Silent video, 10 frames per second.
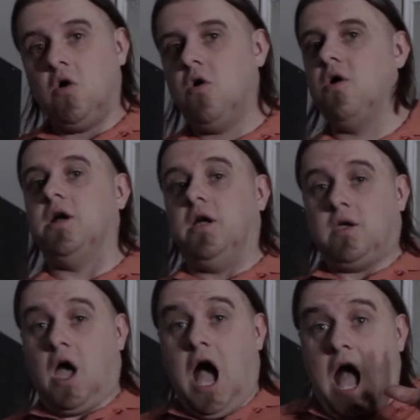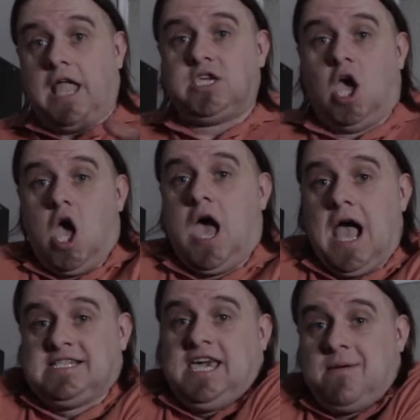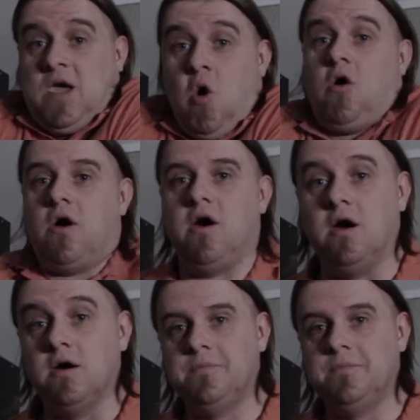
or give me horror!